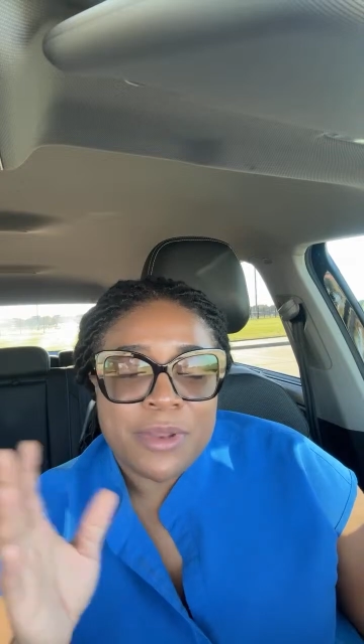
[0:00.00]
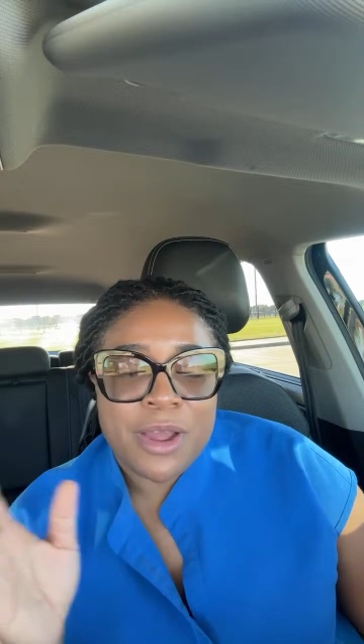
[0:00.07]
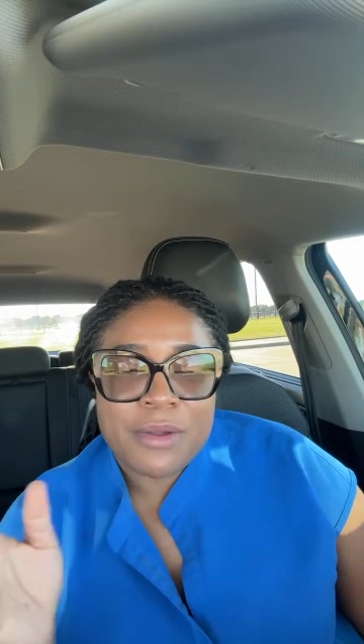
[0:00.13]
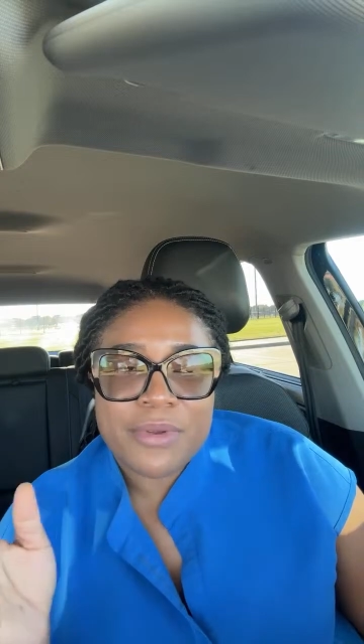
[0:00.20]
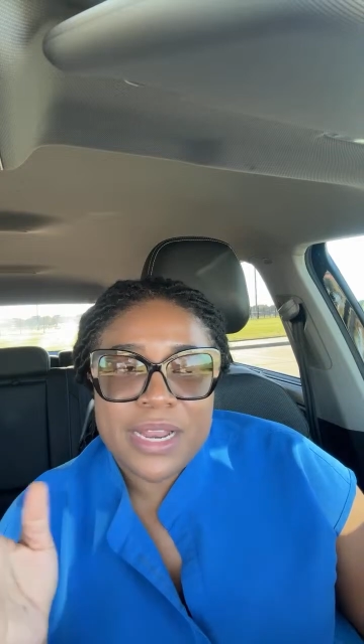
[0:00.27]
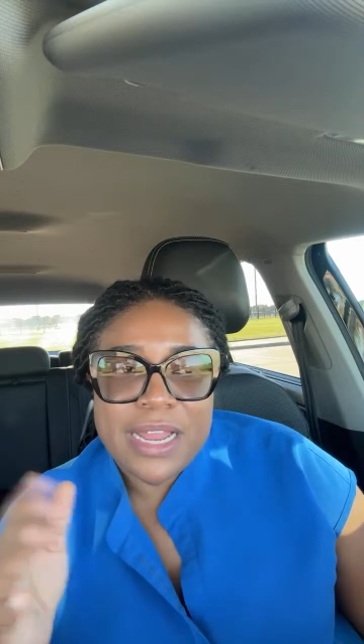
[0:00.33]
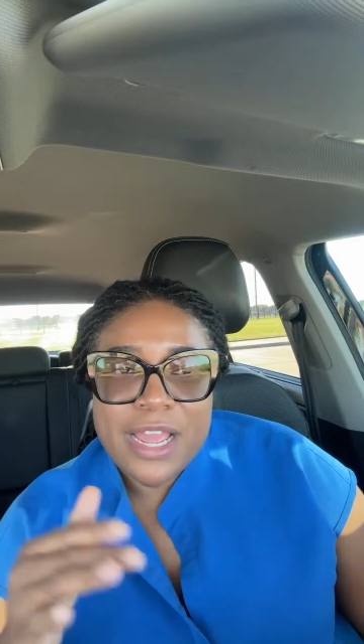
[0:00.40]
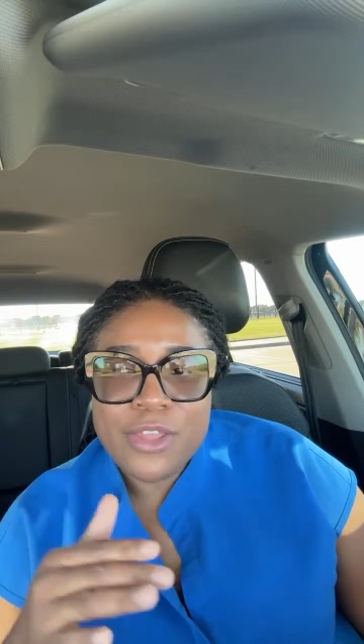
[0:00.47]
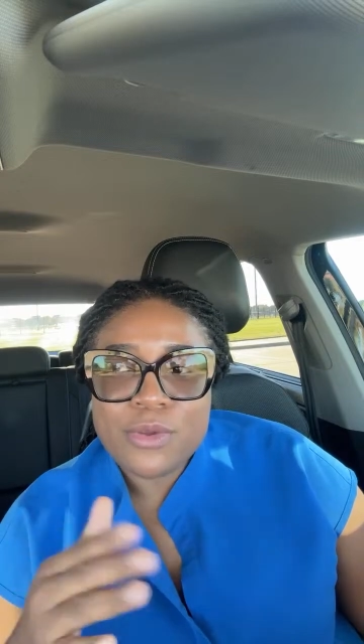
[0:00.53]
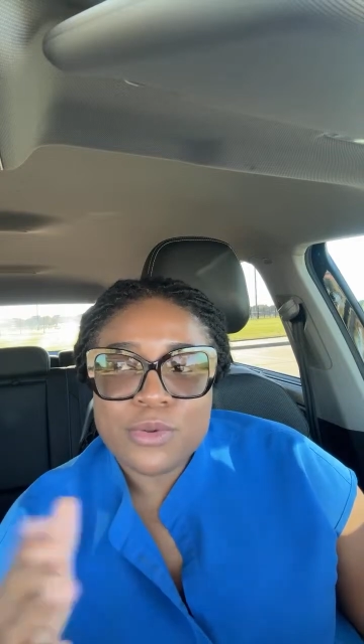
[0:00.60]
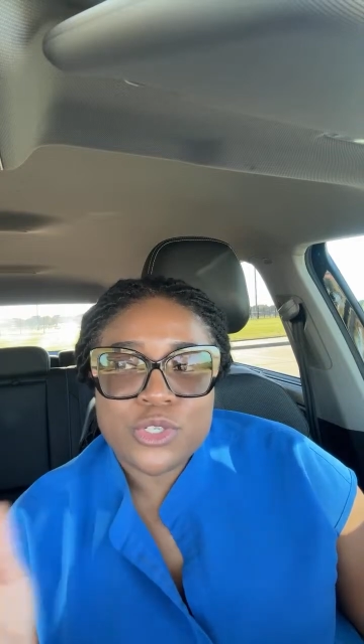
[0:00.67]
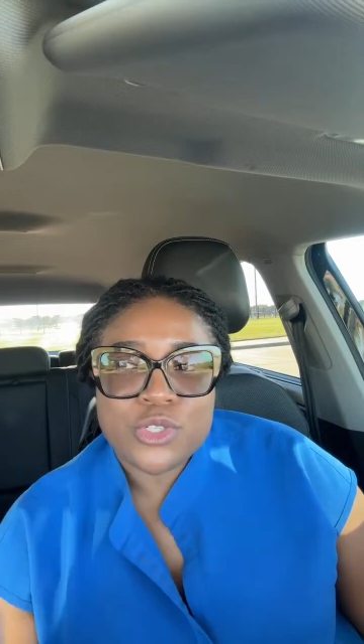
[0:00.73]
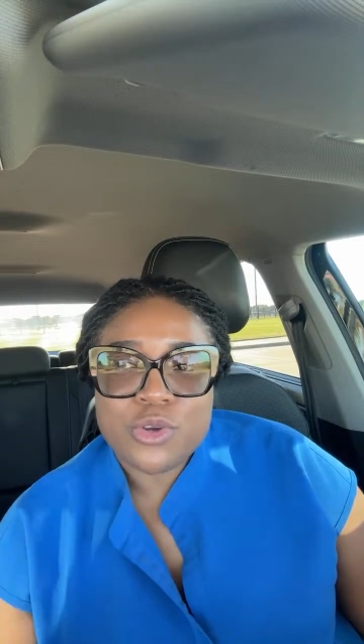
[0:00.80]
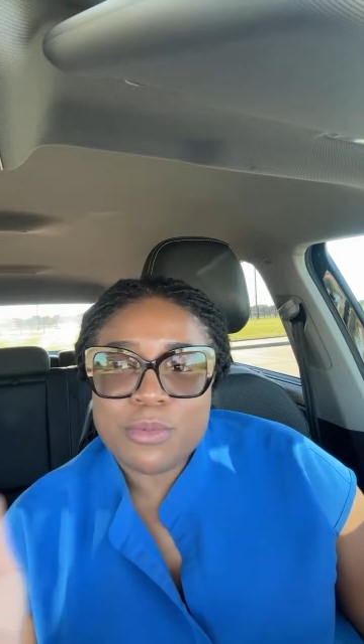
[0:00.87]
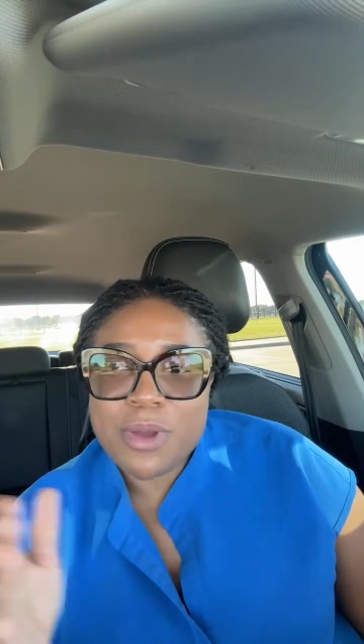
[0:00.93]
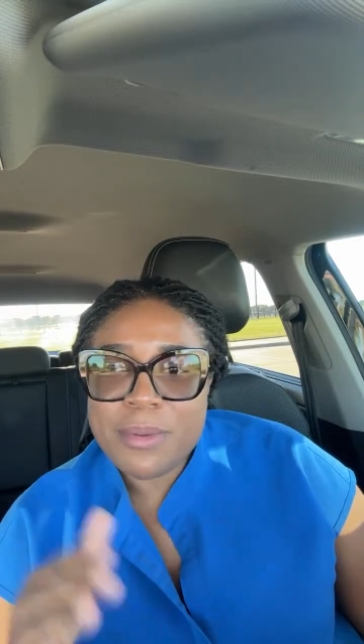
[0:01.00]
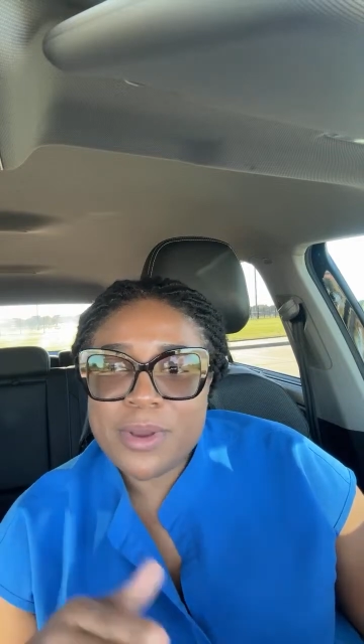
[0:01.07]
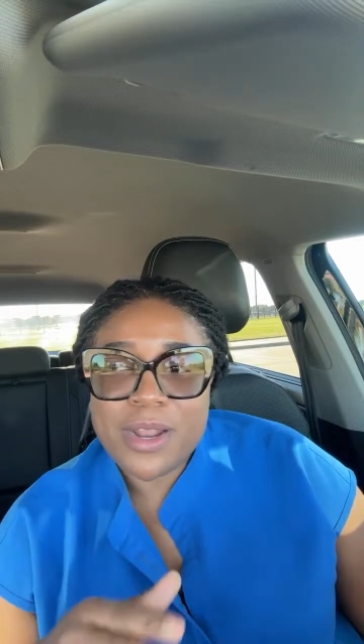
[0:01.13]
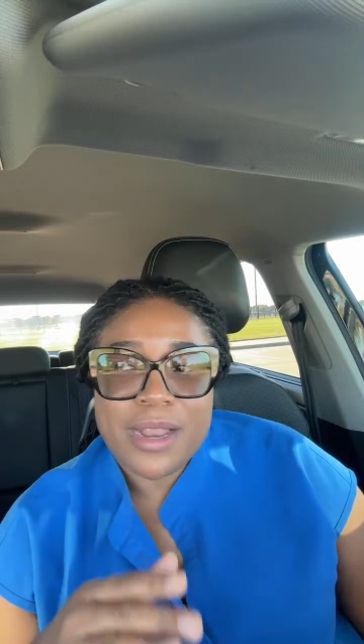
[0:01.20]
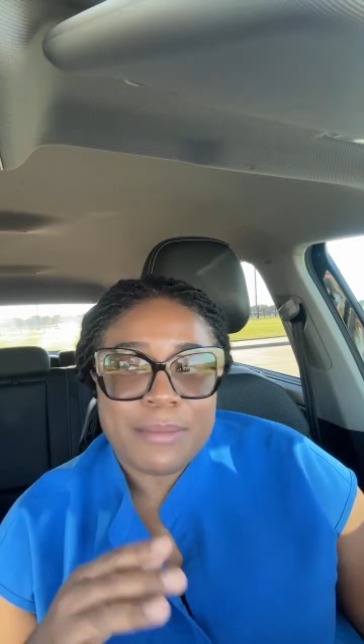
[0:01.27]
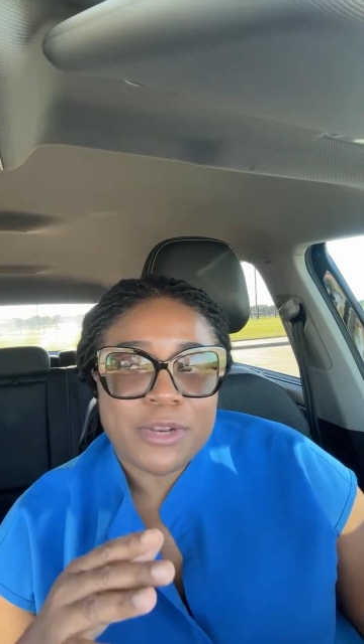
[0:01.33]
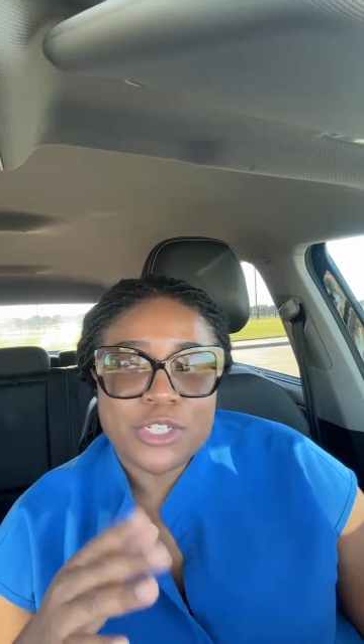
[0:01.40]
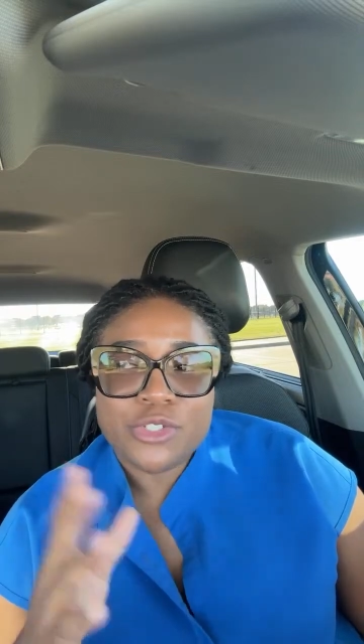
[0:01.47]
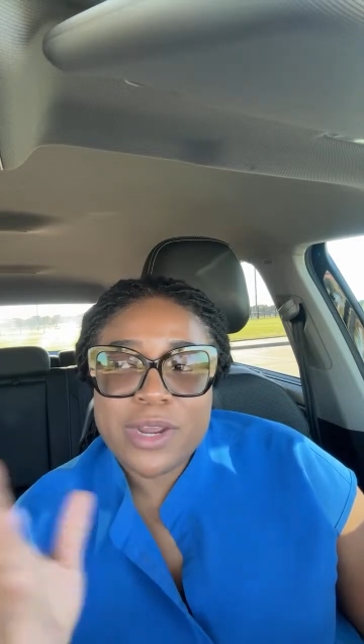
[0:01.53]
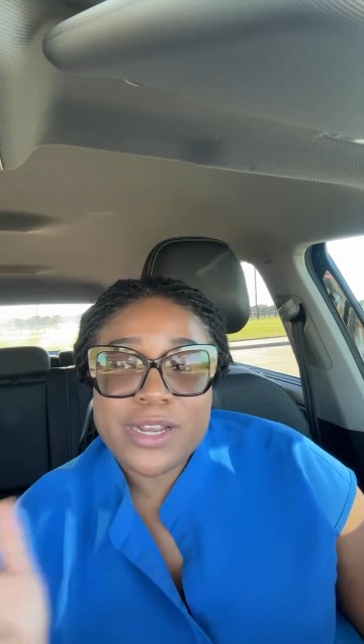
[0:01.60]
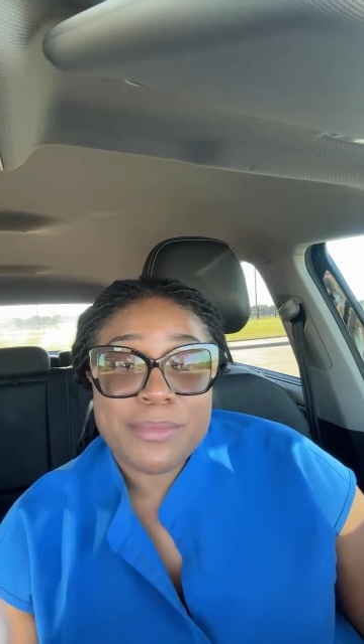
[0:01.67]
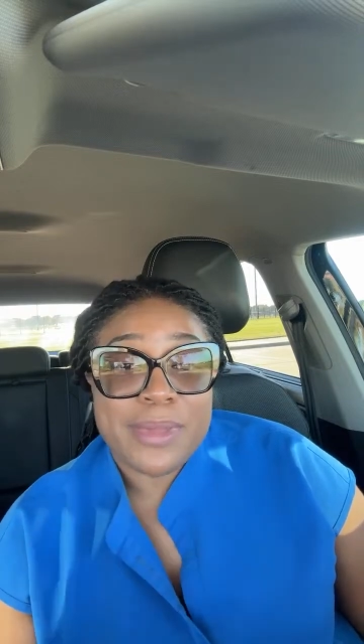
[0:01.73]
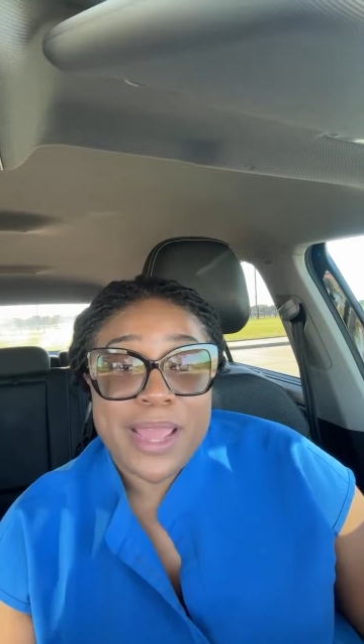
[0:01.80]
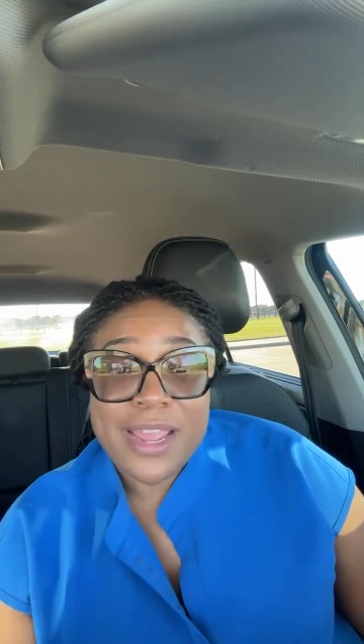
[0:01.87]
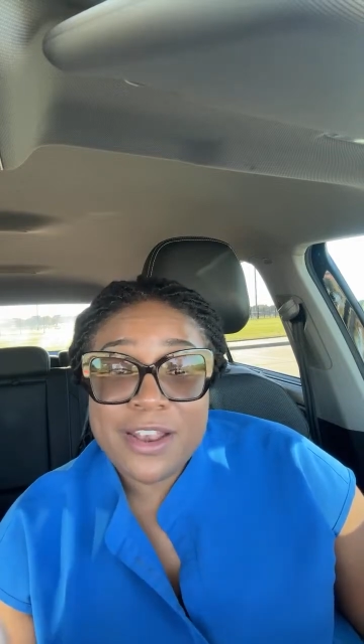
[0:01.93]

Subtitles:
I'm not really a YouTuber. I'm not trying to be